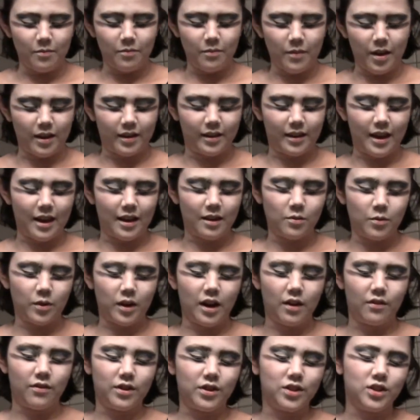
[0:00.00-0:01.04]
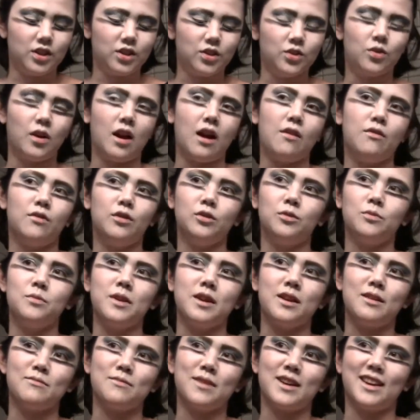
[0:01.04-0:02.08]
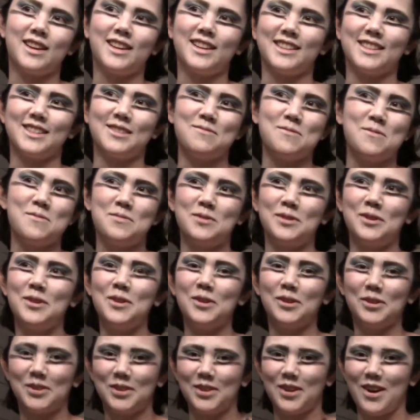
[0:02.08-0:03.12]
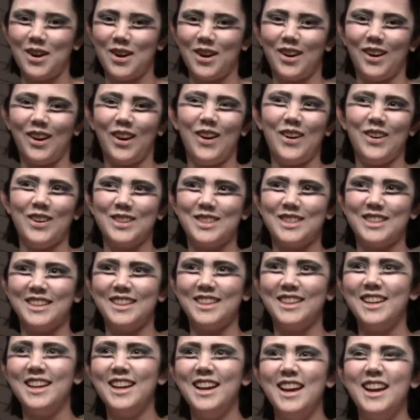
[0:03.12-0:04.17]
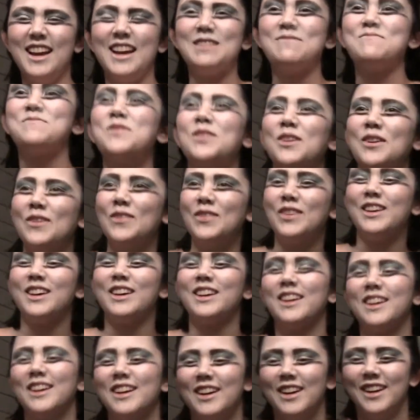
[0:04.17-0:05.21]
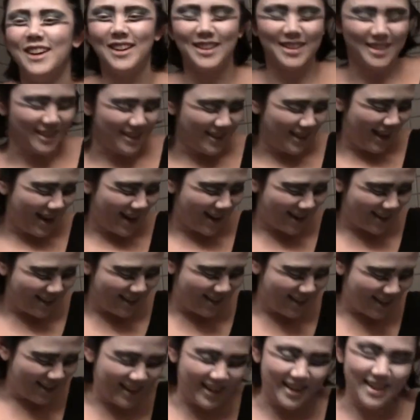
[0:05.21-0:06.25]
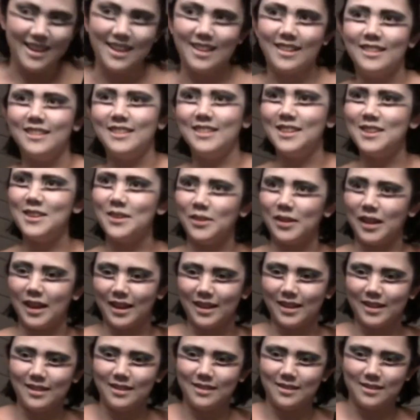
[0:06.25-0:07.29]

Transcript: And then whenever she traveled, me and my cousin, we would go to her closet and put on the knee, you know, like